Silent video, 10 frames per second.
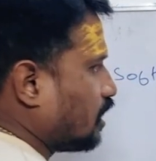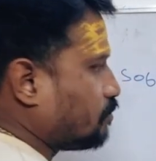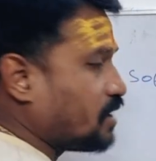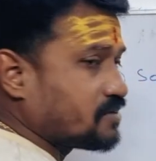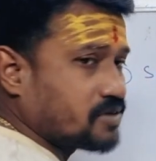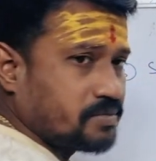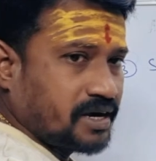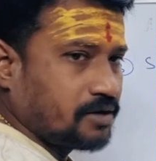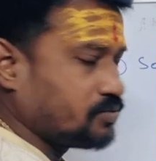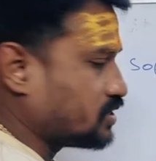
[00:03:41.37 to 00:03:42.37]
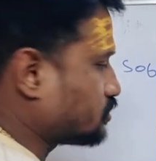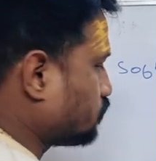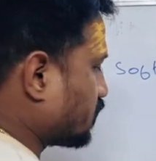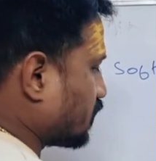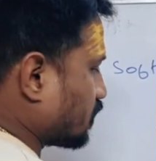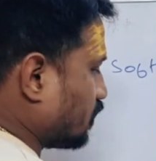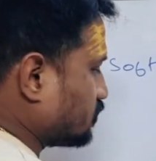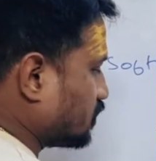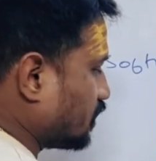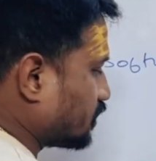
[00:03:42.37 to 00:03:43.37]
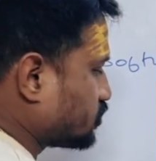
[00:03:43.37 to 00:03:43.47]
Apart from AWS, we can consider